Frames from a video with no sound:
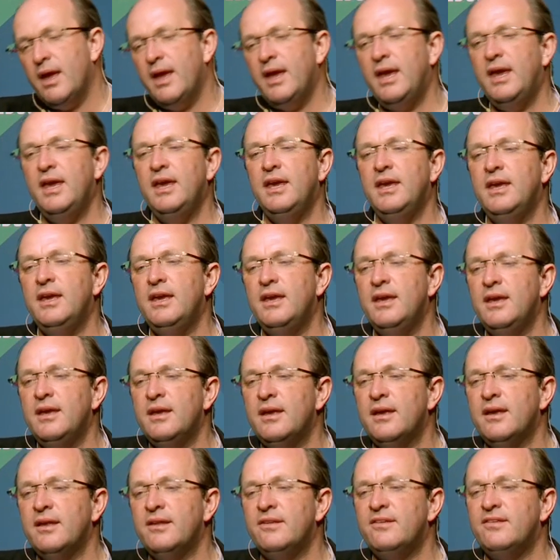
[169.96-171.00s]

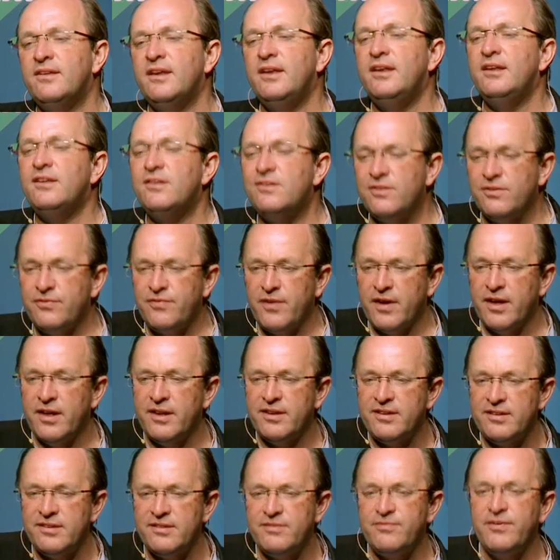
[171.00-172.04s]
he sees the
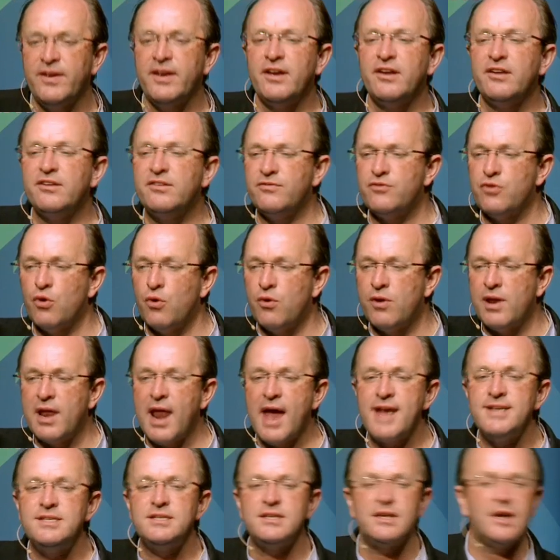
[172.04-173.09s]
first fingers of dawn
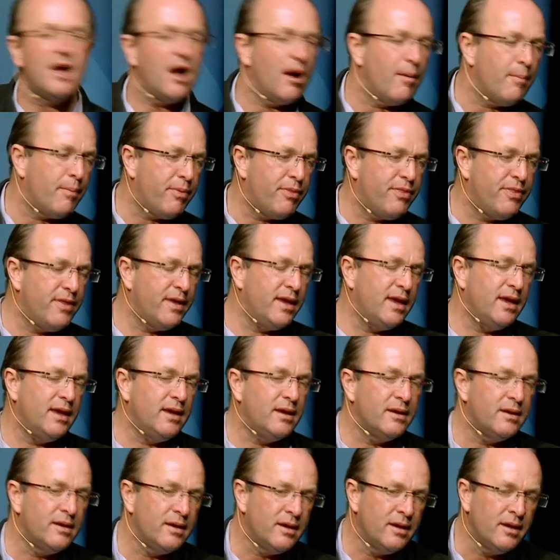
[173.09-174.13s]
lighting up
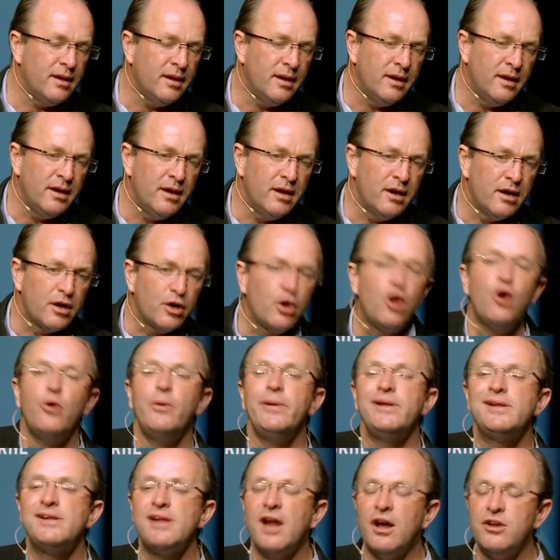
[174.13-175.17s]
the
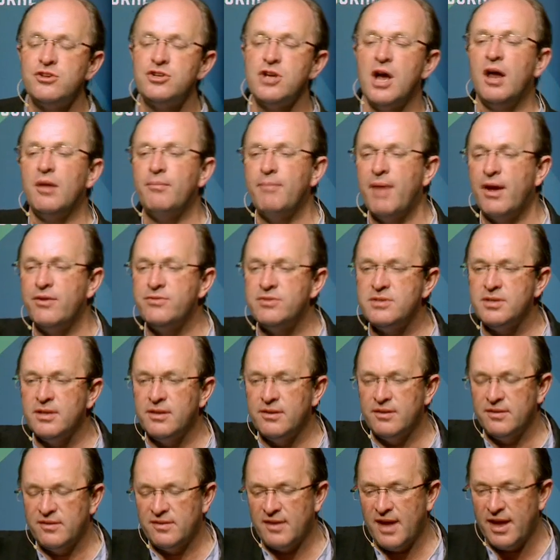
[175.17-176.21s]
Khoi Shah Jahan
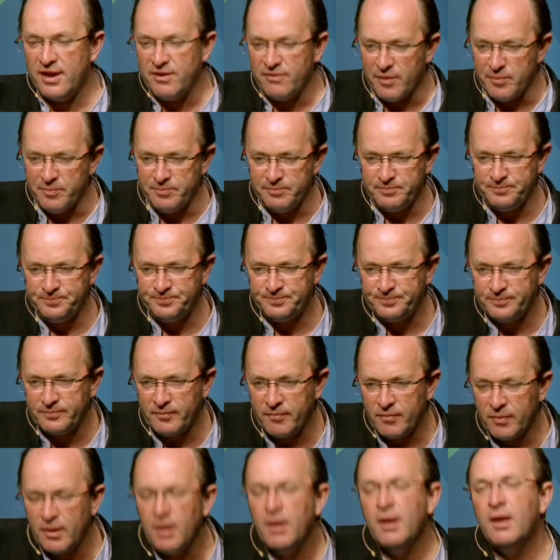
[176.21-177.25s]
Mountains ahead of him.
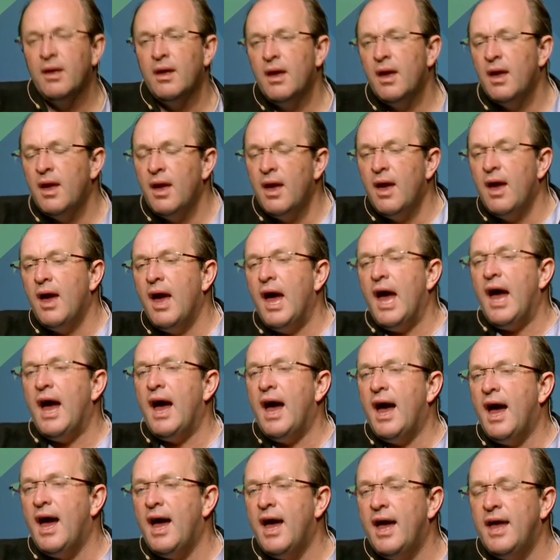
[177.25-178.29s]

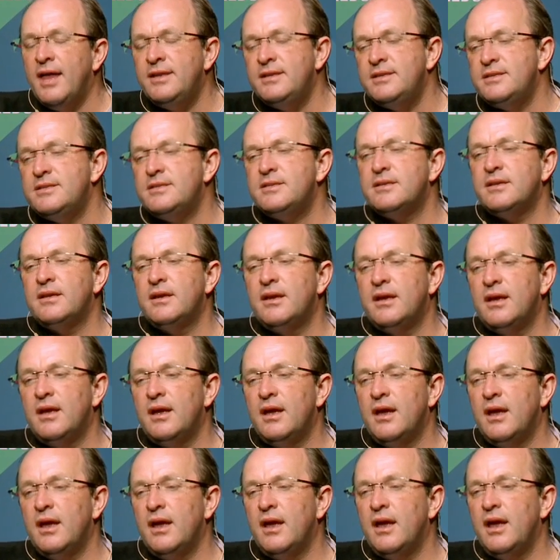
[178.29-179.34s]
And
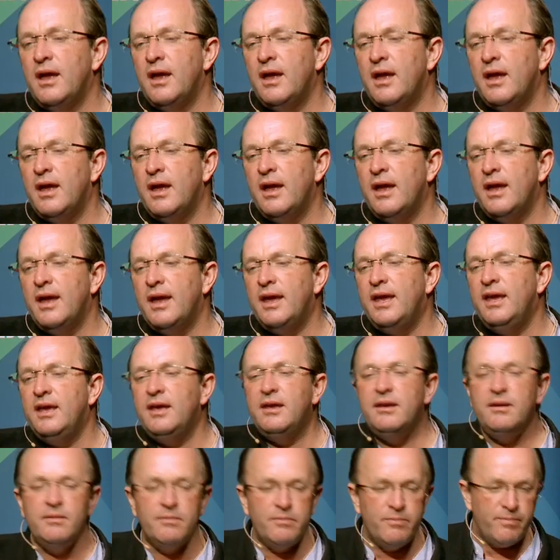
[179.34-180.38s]

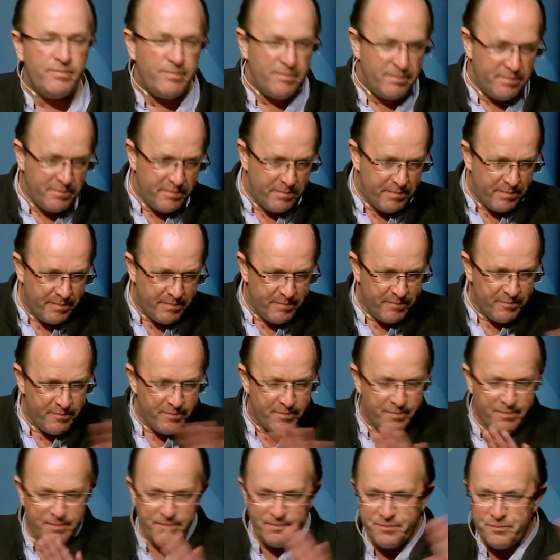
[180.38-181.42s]
he
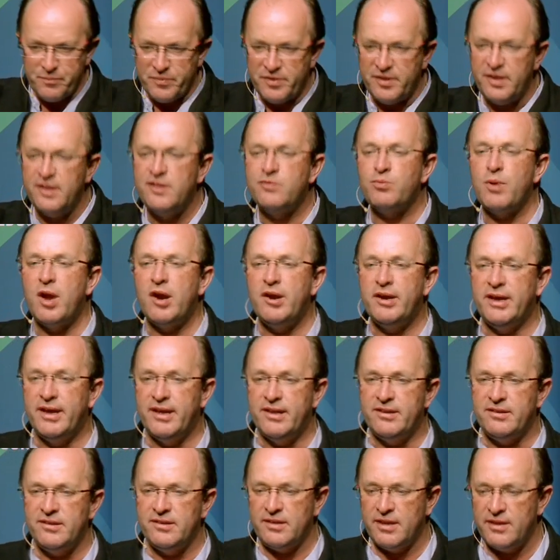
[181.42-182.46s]
sees where he
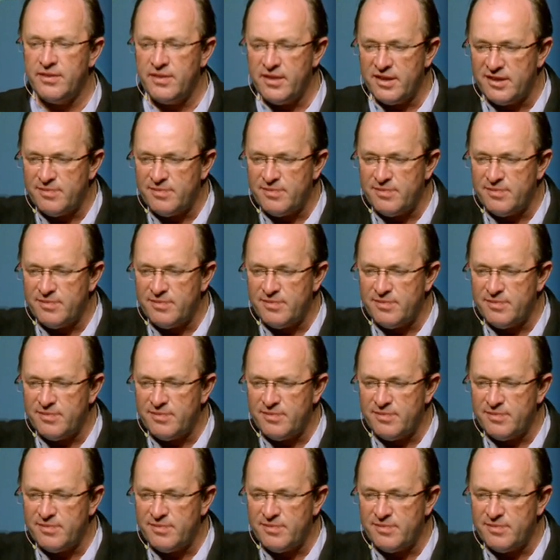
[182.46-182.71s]
is. He's in